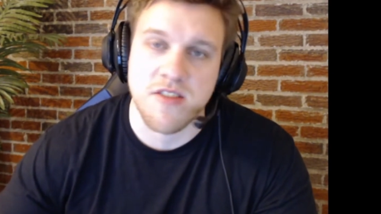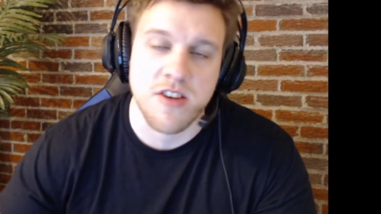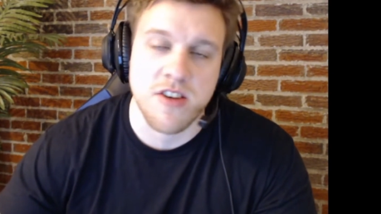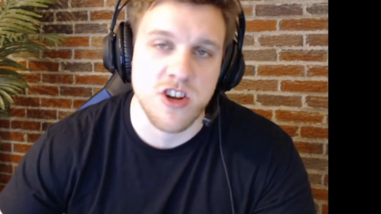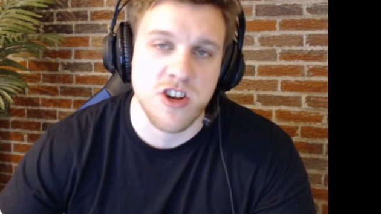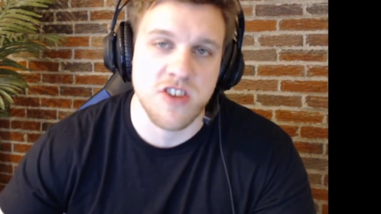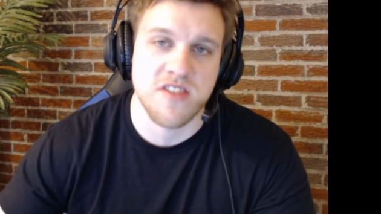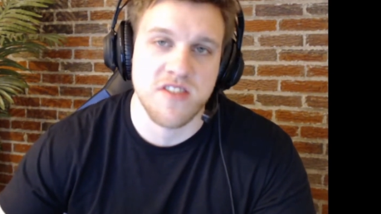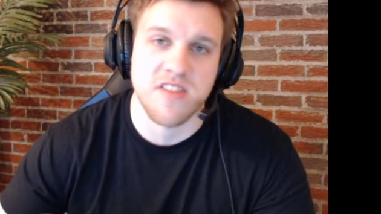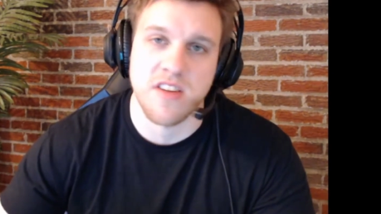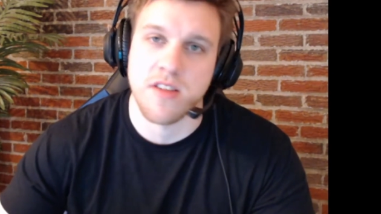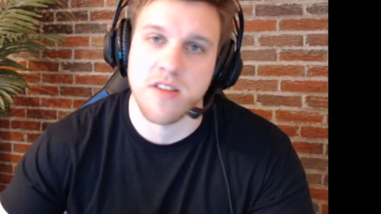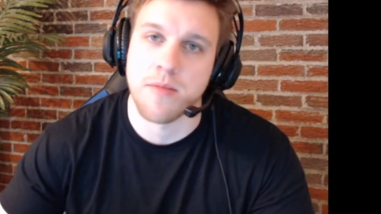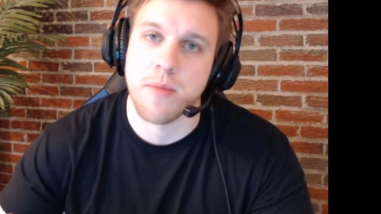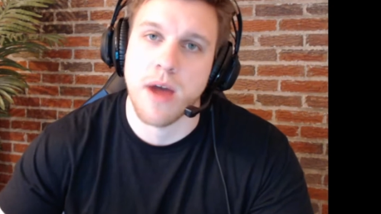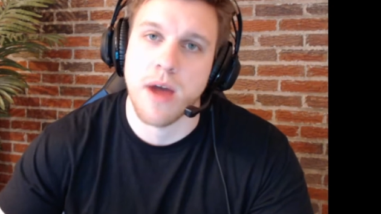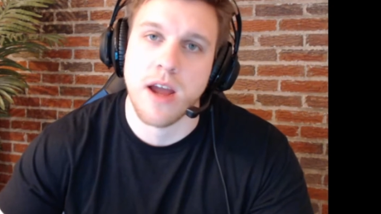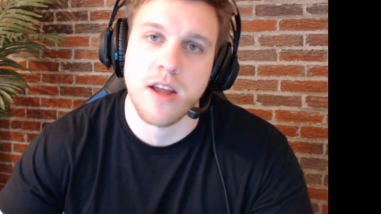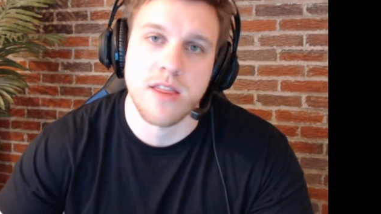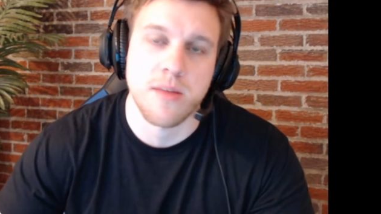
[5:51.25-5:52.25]
you can just sell
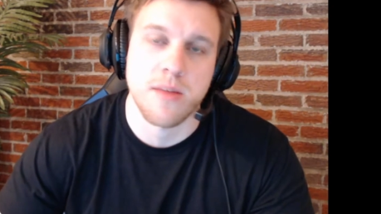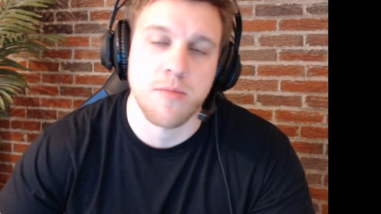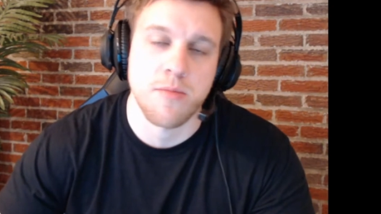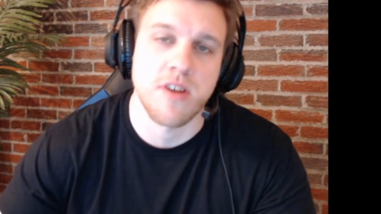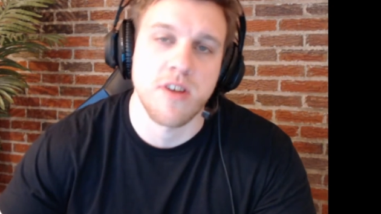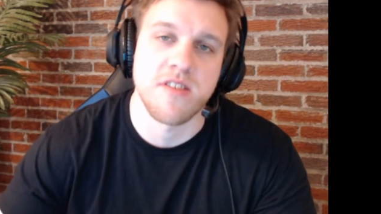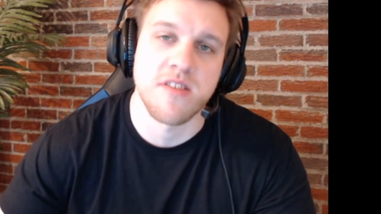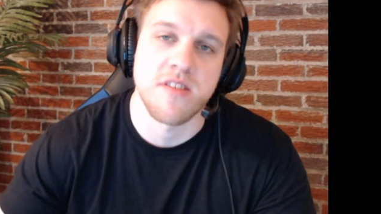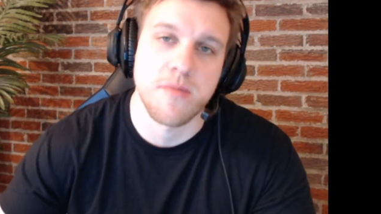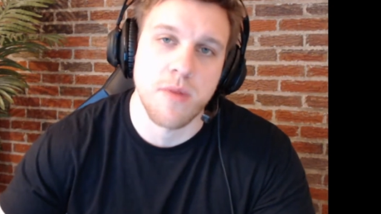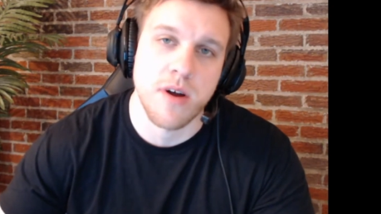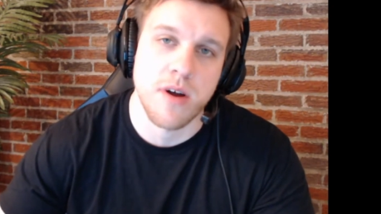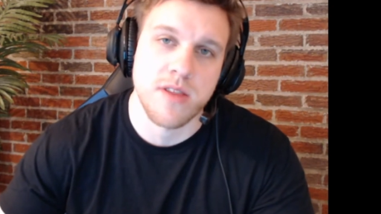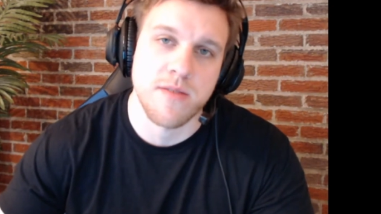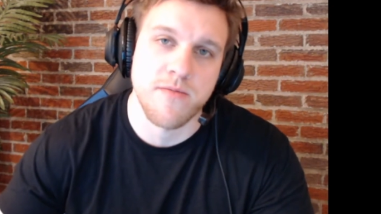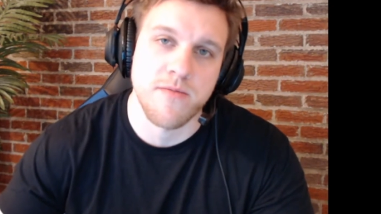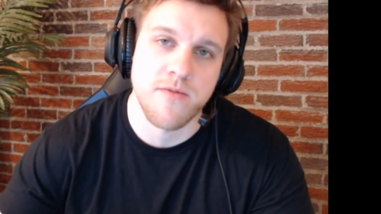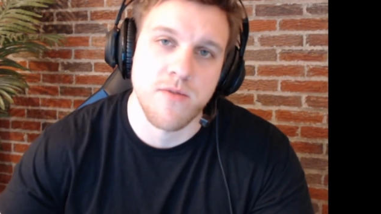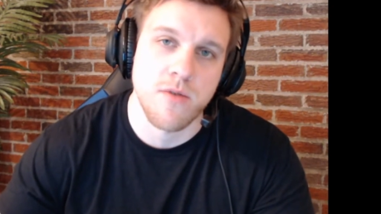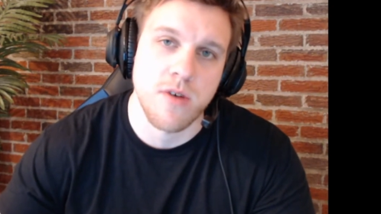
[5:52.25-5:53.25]
them back at the price you bought
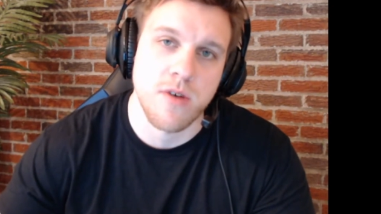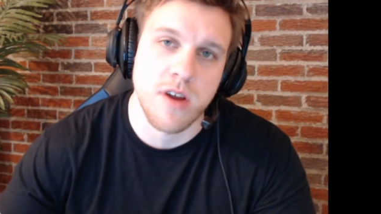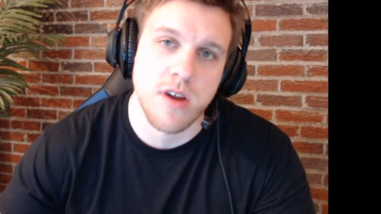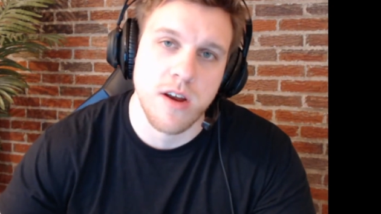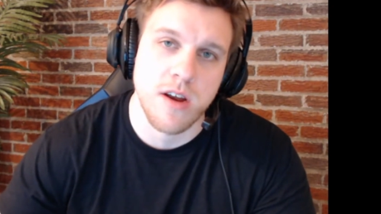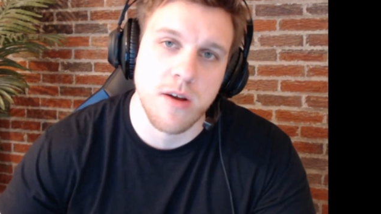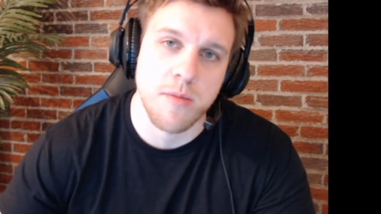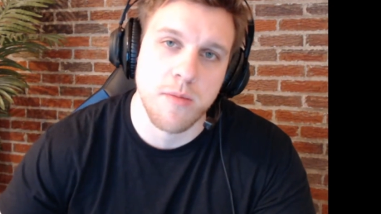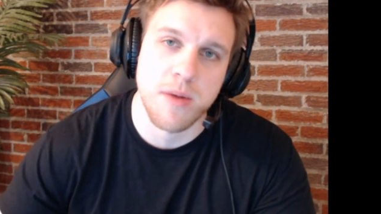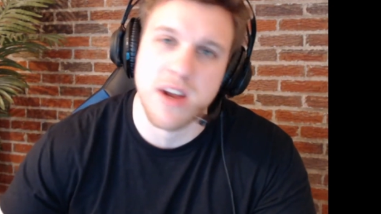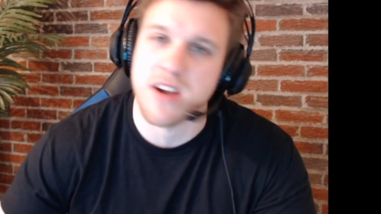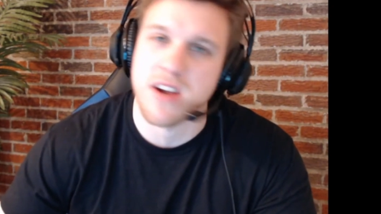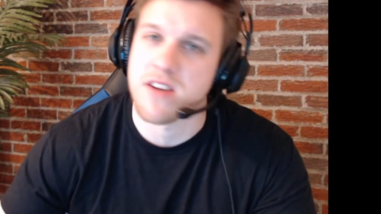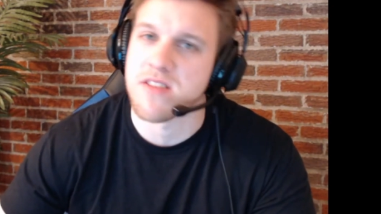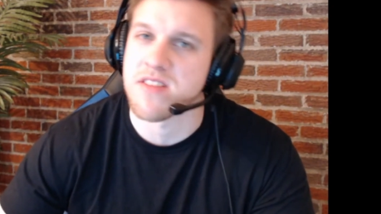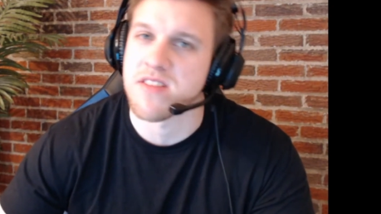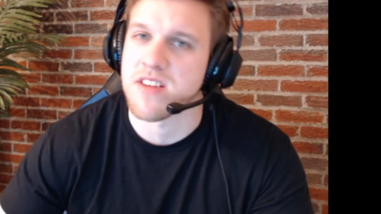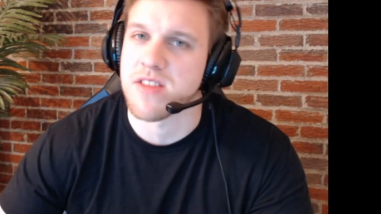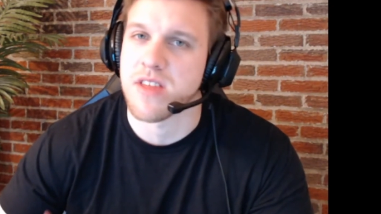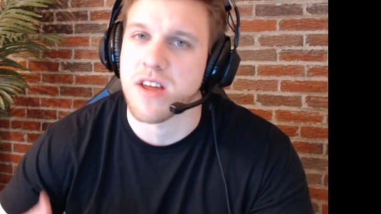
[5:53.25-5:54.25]
them for here,
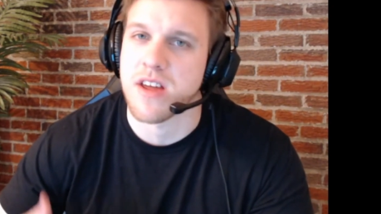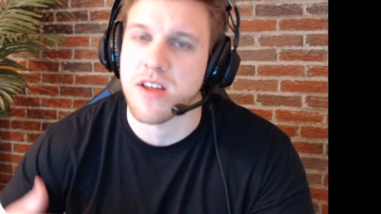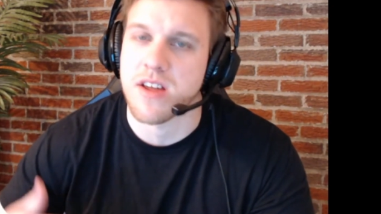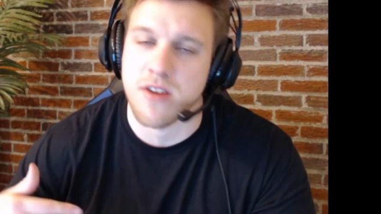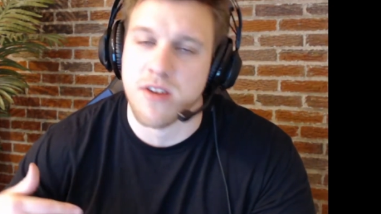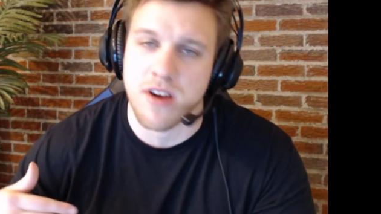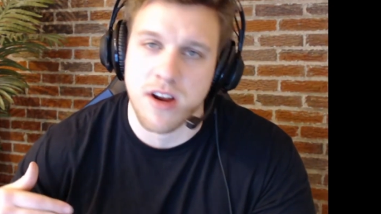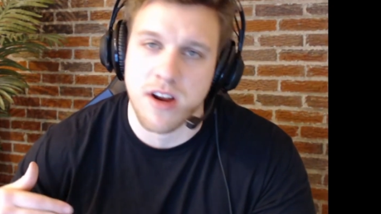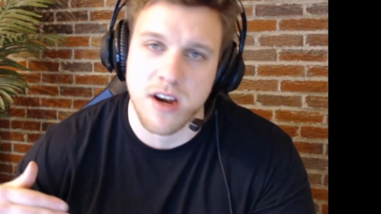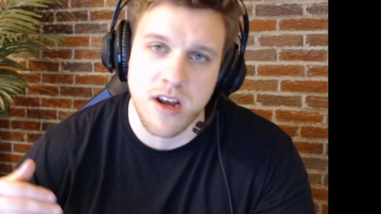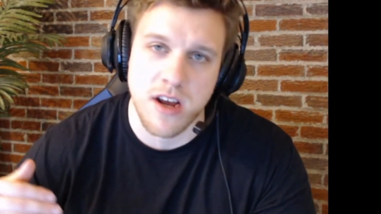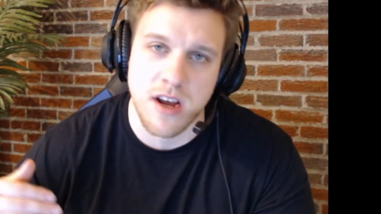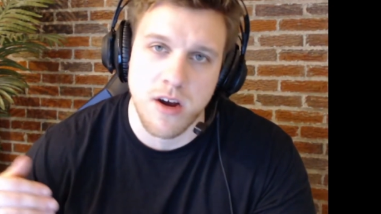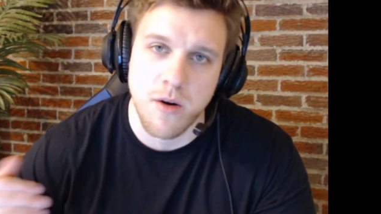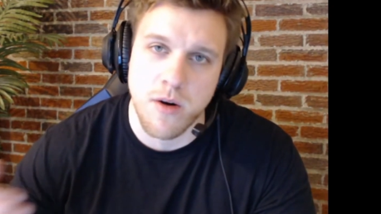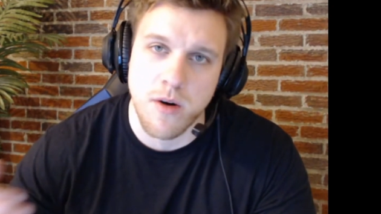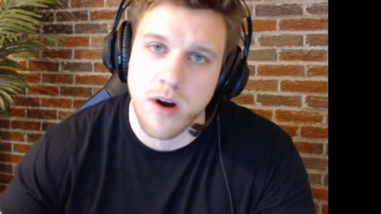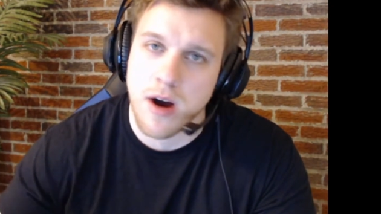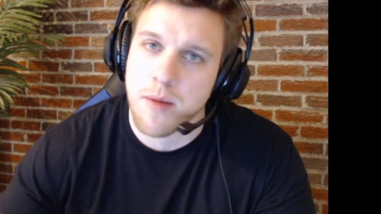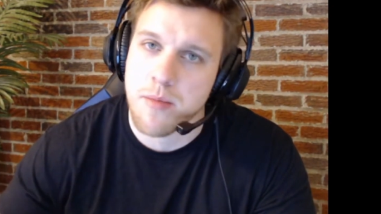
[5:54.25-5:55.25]
because I think they're going to
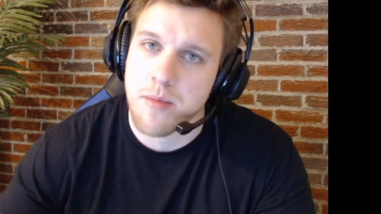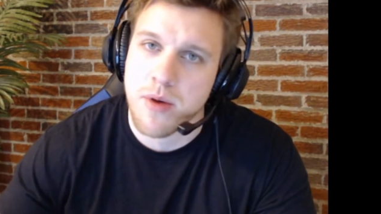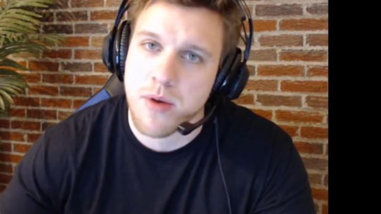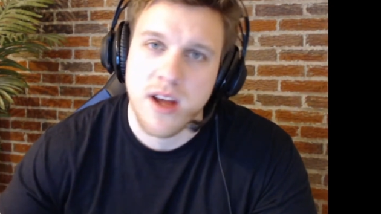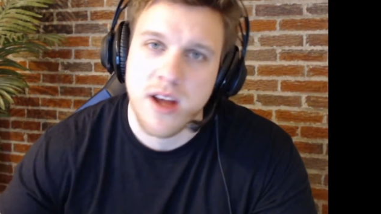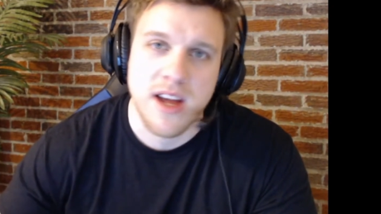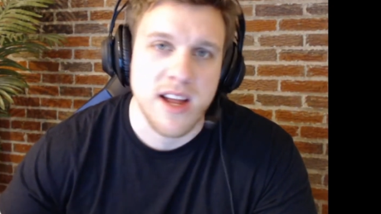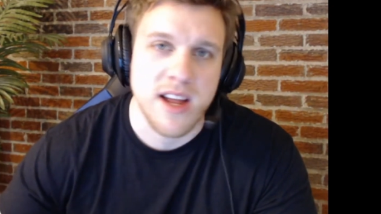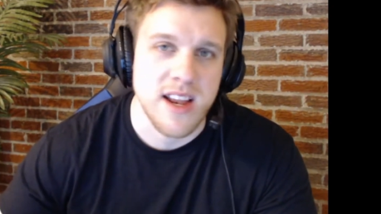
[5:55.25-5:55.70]
go up,